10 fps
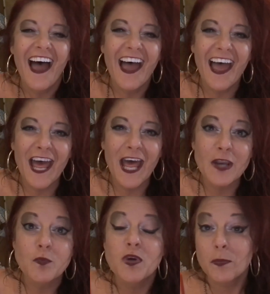
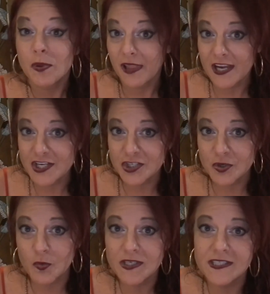And with
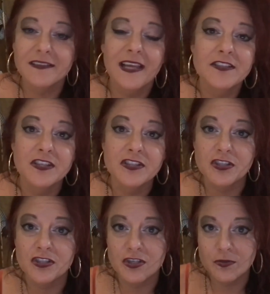pleasure, what it allows us
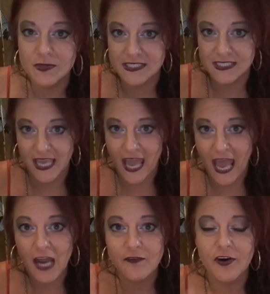to do is to get
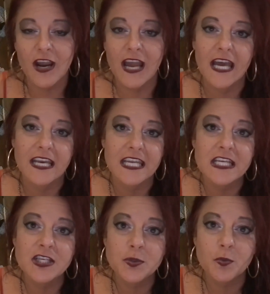out of our head
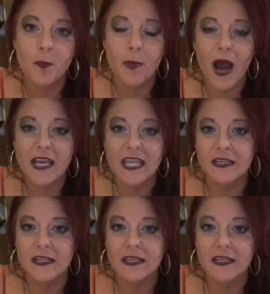into our body.